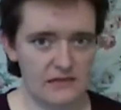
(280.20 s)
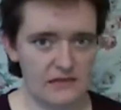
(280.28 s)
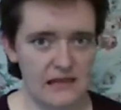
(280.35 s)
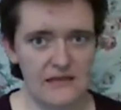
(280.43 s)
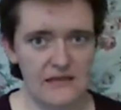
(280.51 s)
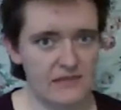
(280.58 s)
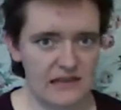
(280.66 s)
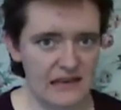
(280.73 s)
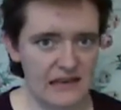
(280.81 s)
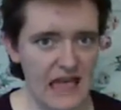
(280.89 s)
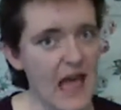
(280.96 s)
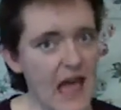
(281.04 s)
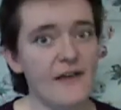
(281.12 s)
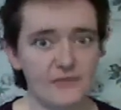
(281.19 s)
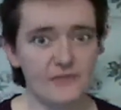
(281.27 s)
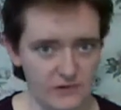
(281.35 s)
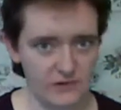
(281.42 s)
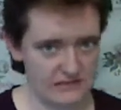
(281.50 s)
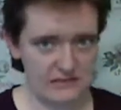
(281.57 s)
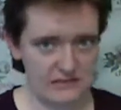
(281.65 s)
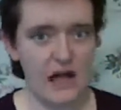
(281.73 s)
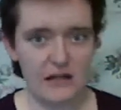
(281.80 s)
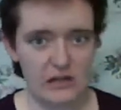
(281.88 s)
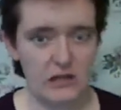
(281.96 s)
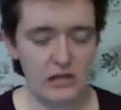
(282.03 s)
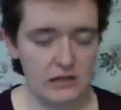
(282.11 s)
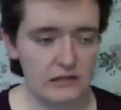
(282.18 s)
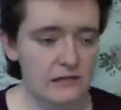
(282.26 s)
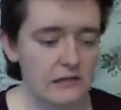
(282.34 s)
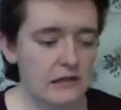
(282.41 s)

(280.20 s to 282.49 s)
Even the day after, it's not good.